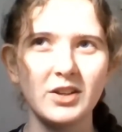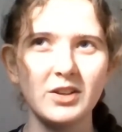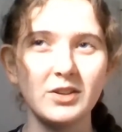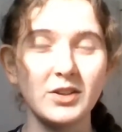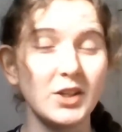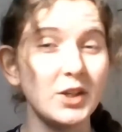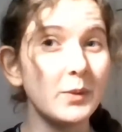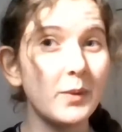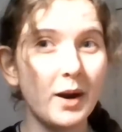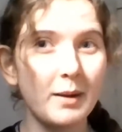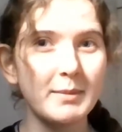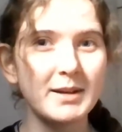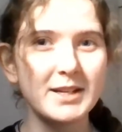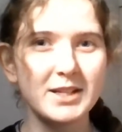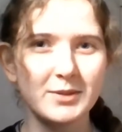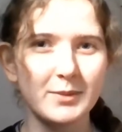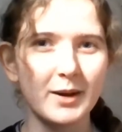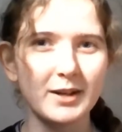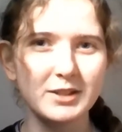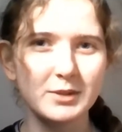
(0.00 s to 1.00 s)
you are meant
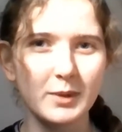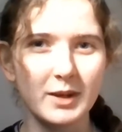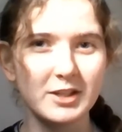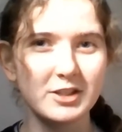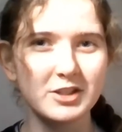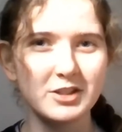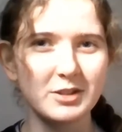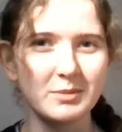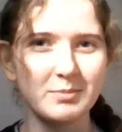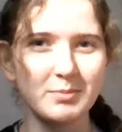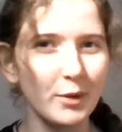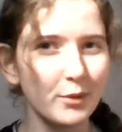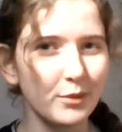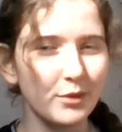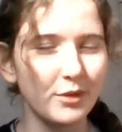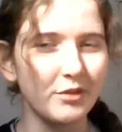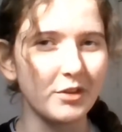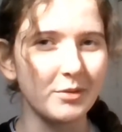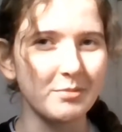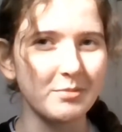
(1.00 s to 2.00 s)
to ask questions in both
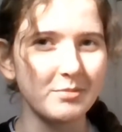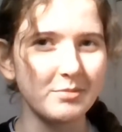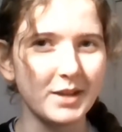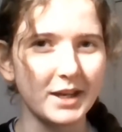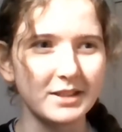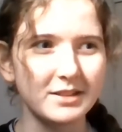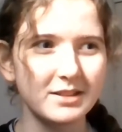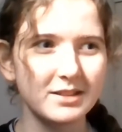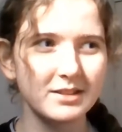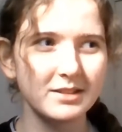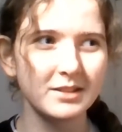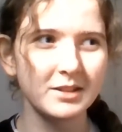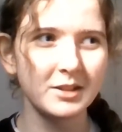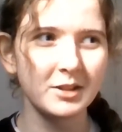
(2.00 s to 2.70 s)
of them. That's,